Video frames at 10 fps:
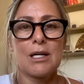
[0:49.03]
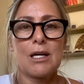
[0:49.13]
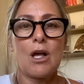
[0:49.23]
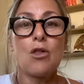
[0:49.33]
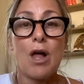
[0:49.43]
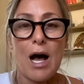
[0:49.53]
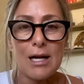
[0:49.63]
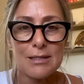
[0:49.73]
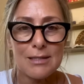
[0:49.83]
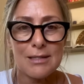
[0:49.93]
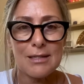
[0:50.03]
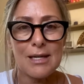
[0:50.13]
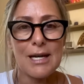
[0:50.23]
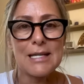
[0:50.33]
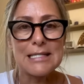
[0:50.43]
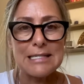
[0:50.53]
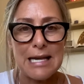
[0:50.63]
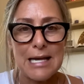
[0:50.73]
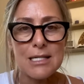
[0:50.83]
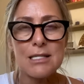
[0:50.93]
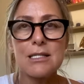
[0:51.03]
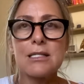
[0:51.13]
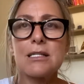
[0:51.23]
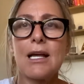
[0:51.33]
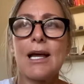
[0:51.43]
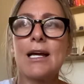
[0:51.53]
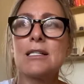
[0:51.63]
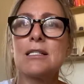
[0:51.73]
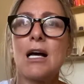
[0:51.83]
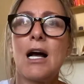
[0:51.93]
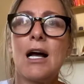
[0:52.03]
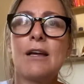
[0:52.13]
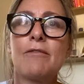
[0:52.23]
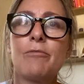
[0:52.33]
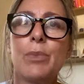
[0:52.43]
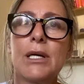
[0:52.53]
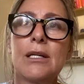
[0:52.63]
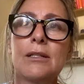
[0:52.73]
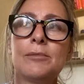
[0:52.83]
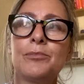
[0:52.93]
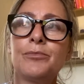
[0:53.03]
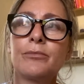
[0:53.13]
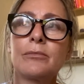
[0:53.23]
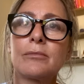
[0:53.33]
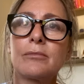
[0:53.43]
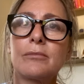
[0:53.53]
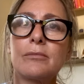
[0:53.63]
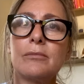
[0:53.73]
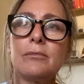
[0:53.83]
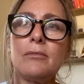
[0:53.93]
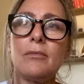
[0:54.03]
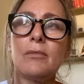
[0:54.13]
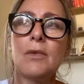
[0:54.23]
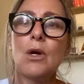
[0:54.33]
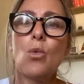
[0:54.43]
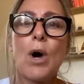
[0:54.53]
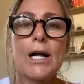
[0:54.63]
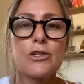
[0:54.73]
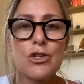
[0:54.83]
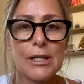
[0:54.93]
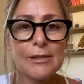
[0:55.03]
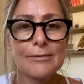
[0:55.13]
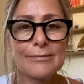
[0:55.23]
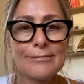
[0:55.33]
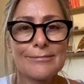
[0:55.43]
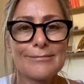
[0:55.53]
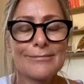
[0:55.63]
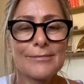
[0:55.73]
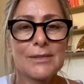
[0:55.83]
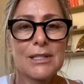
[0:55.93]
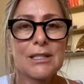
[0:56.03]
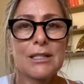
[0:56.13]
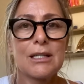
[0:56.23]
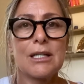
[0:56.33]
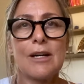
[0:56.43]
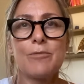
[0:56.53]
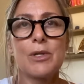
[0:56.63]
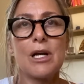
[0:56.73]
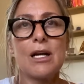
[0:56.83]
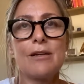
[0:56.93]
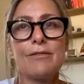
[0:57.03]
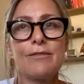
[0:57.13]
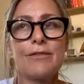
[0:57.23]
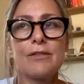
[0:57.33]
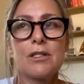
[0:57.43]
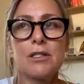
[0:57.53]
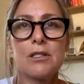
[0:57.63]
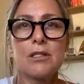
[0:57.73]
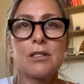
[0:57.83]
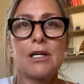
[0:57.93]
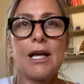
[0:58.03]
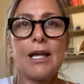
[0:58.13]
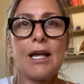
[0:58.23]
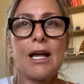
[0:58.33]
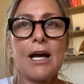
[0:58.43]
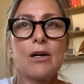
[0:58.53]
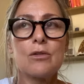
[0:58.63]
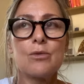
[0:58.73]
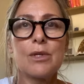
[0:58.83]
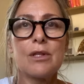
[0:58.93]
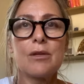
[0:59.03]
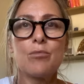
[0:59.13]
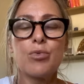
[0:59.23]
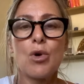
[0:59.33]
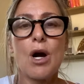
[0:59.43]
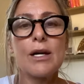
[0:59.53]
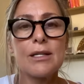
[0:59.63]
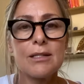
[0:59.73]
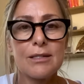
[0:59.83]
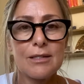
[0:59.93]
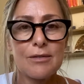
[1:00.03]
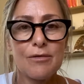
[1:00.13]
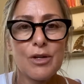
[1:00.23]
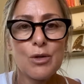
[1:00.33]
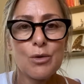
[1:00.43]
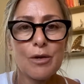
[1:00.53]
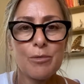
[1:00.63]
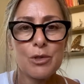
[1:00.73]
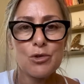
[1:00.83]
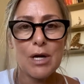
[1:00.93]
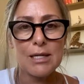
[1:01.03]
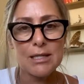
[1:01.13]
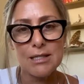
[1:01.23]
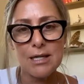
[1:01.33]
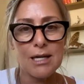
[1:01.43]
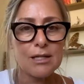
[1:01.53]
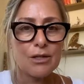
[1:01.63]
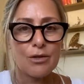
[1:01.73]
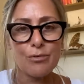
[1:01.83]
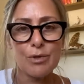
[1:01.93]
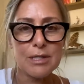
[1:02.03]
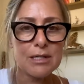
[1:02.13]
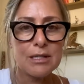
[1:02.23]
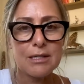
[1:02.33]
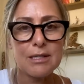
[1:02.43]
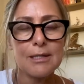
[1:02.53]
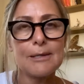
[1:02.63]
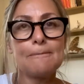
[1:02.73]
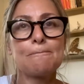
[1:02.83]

a lot and intense, and I've been watching, and I've been kind of hanging out with the broadest view. I've been trying to stay in a 360.